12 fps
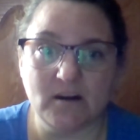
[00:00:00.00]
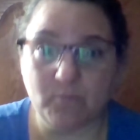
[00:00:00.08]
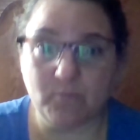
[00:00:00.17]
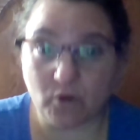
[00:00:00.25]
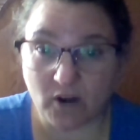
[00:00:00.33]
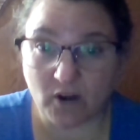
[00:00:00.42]

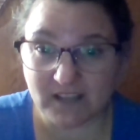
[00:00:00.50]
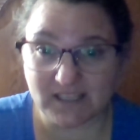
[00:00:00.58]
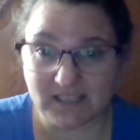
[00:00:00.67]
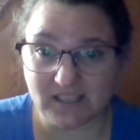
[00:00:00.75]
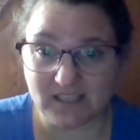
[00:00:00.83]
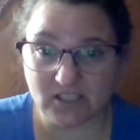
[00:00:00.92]

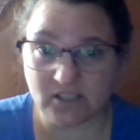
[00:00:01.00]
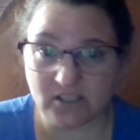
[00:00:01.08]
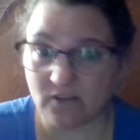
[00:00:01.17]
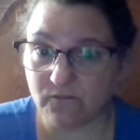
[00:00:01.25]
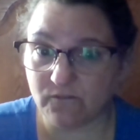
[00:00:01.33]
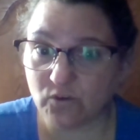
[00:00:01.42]
processes
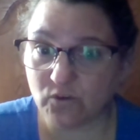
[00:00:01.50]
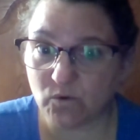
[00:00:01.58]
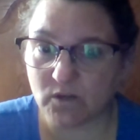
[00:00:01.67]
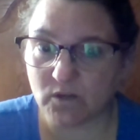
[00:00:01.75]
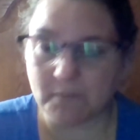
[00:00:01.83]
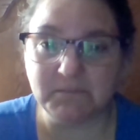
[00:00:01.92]
their
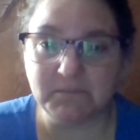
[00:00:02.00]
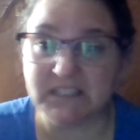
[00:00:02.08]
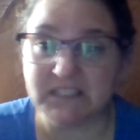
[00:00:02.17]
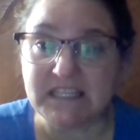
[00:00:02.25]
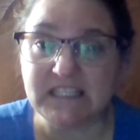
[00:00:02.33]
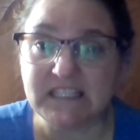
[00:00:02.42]
food
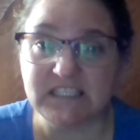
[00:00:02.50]
completely